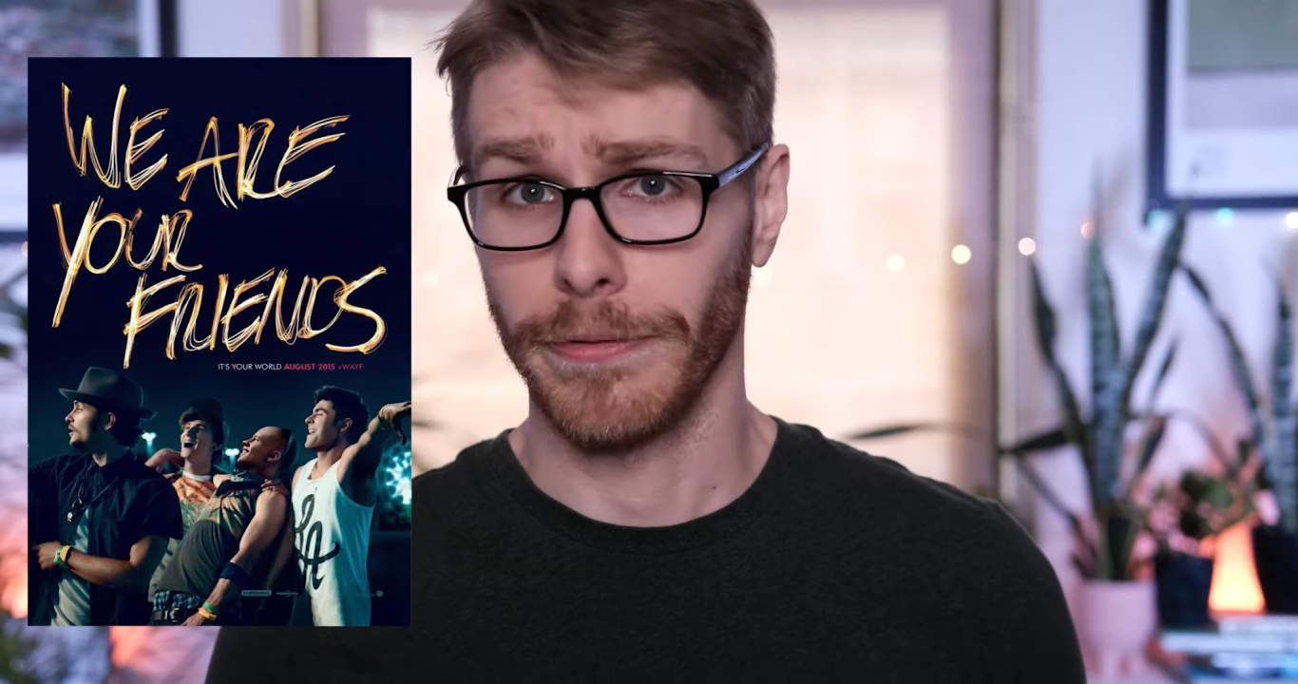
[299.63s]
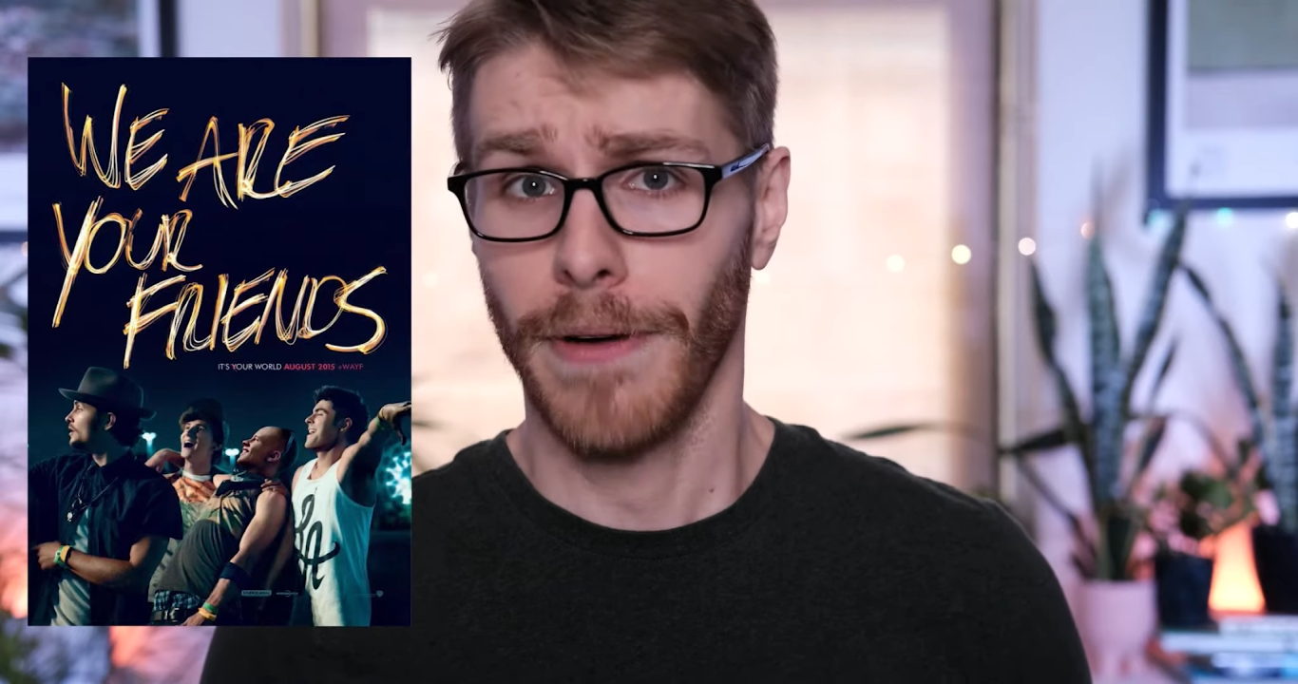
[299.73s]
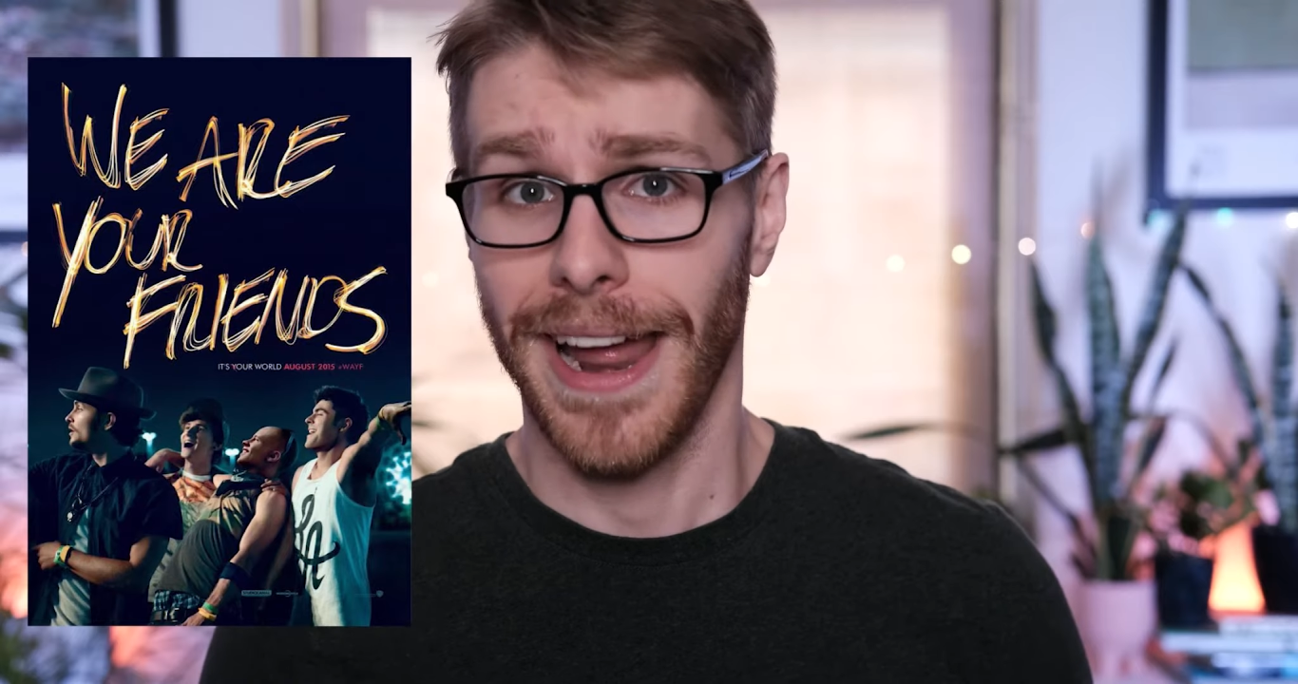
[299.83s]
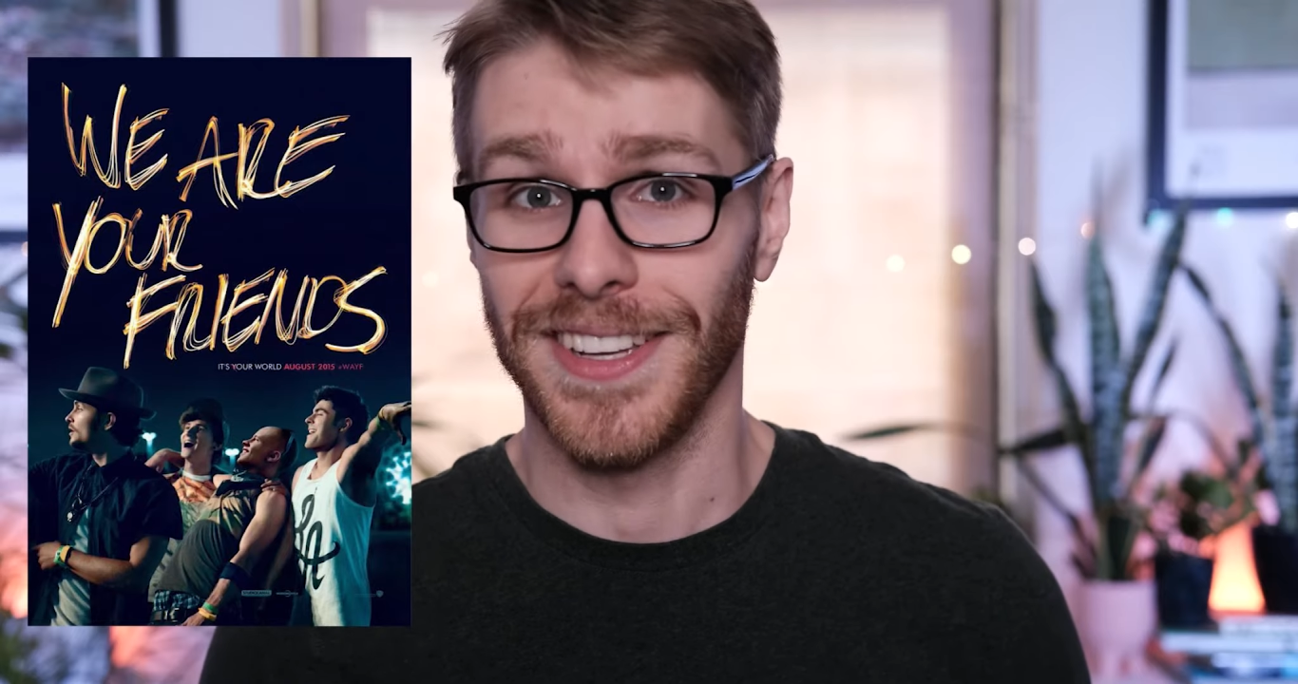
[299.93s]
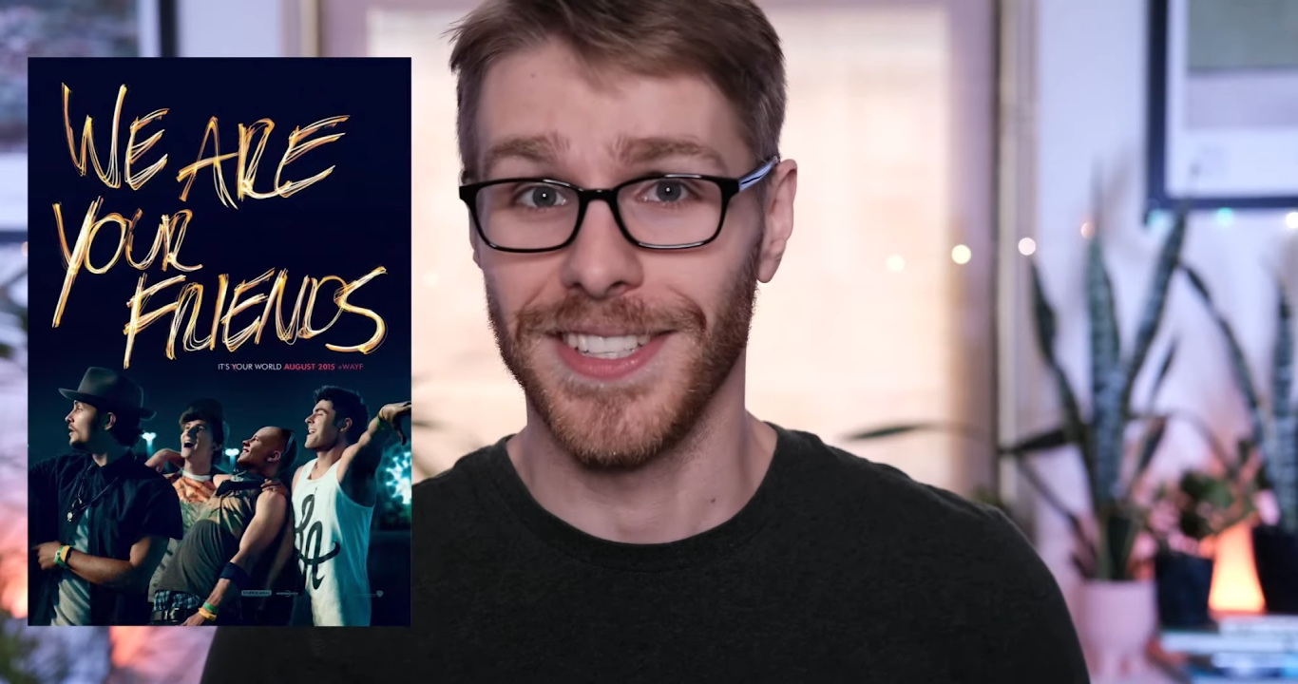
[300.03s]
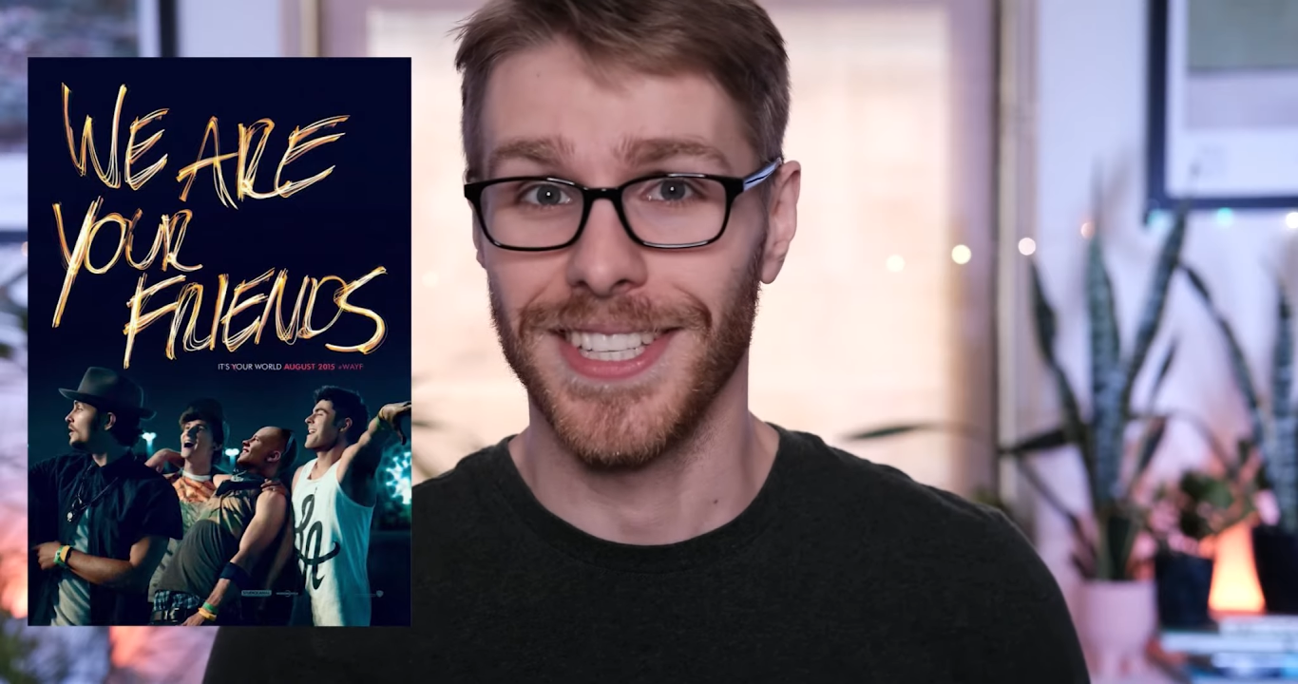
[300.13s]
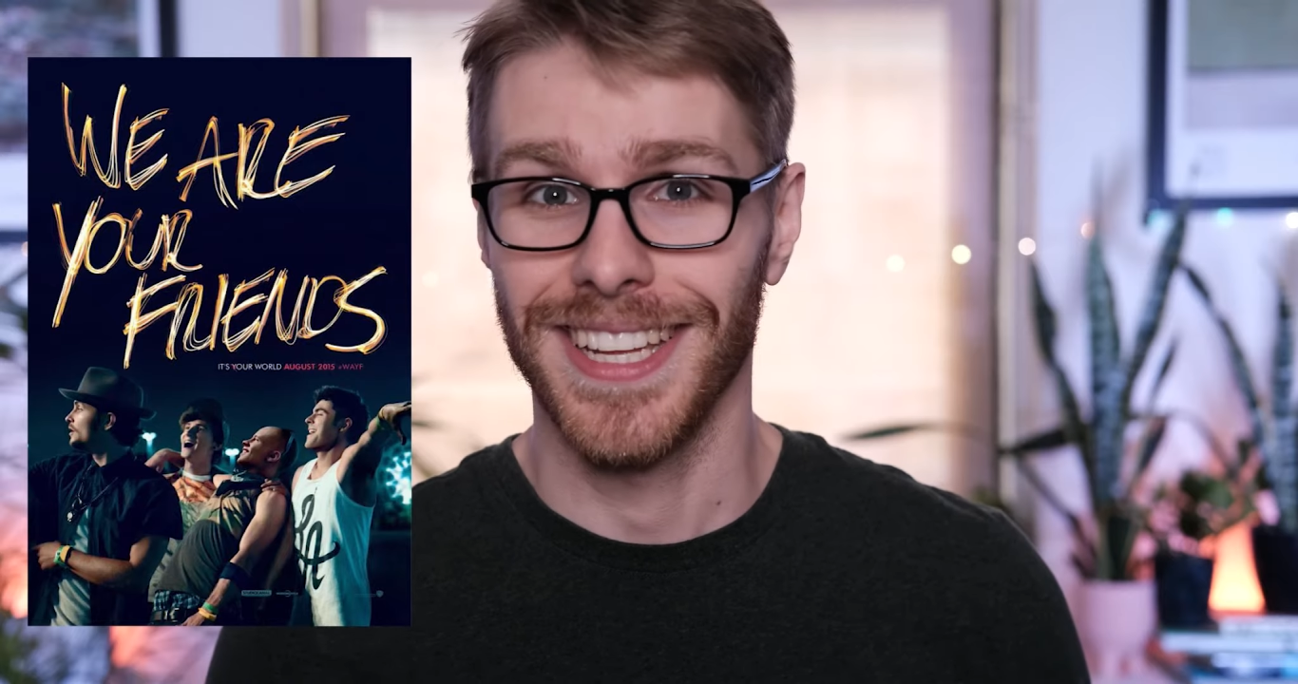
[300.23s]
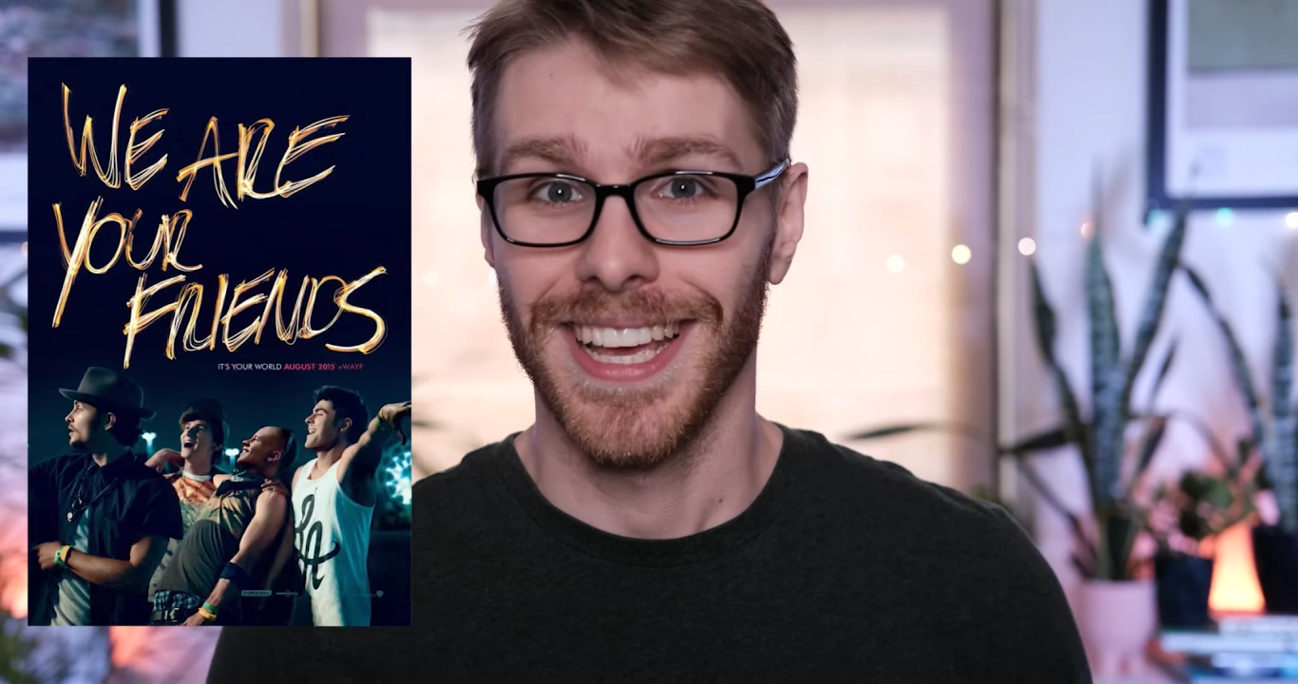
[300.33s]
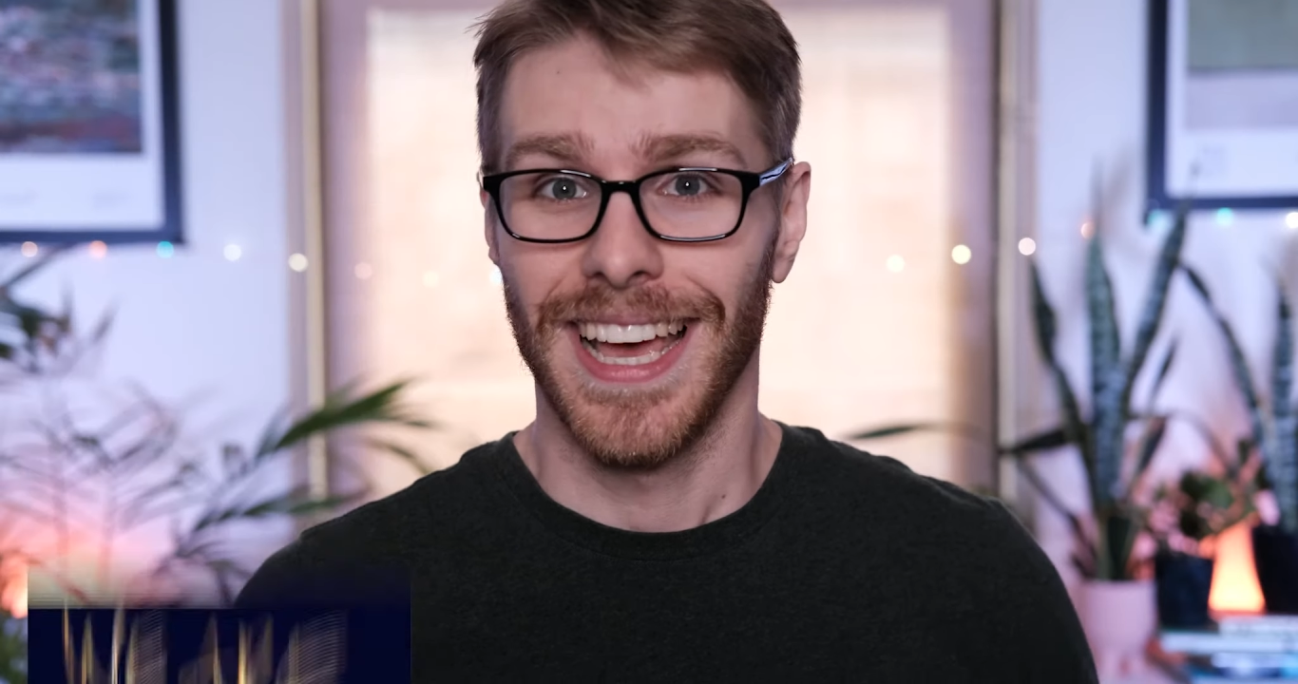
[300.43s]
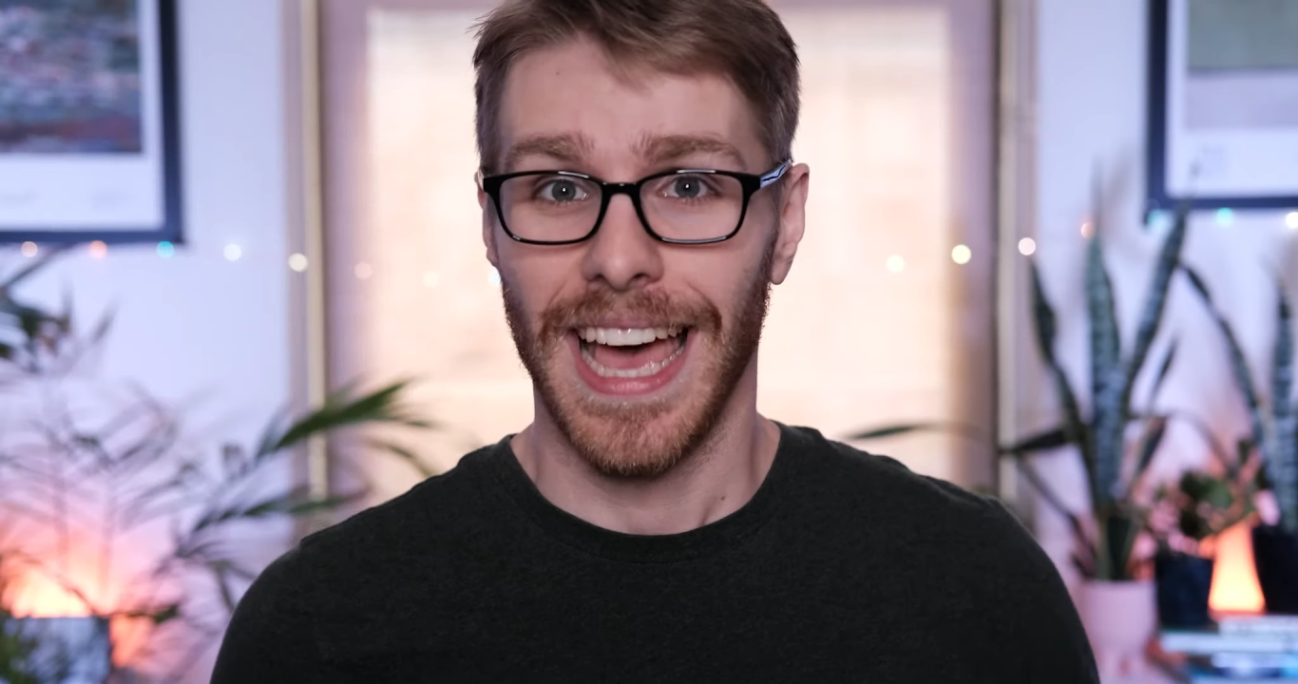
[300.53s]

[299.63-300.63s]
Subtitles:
Friends.